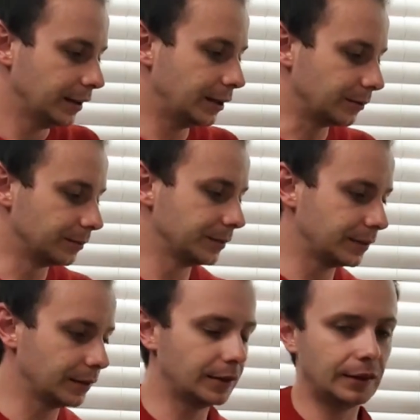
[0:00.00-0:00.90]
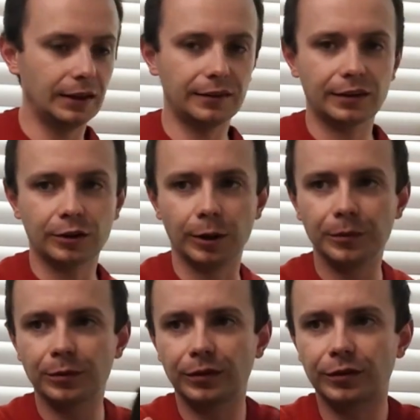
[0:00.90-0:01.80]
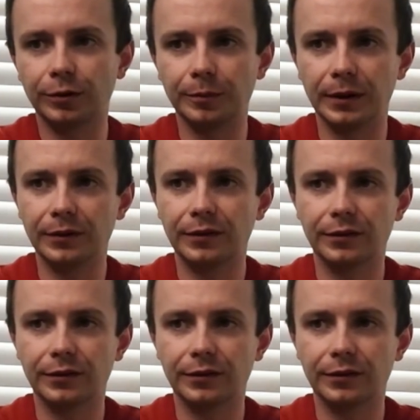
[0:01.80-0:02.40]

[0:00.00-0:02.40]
Now, this comes with scope mounts,